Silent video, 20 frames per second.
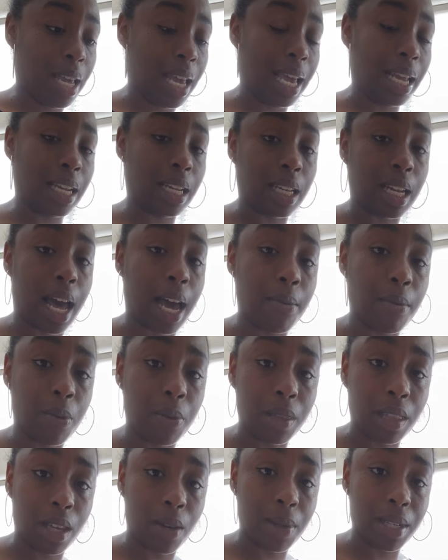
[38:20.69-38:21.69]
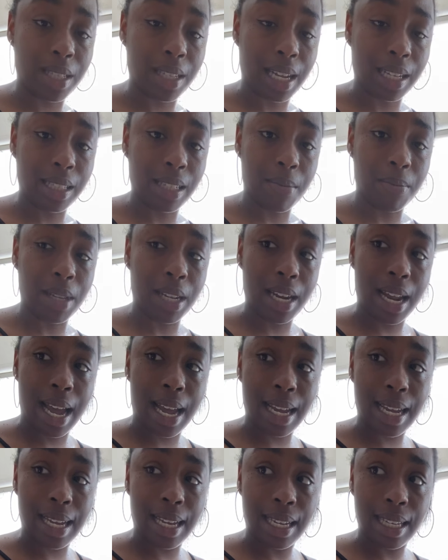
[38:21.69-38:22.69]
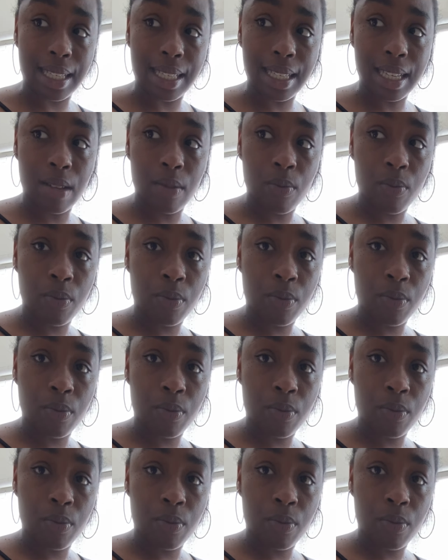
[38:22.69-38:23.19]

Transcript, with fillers: in alignment with you. It's not something that is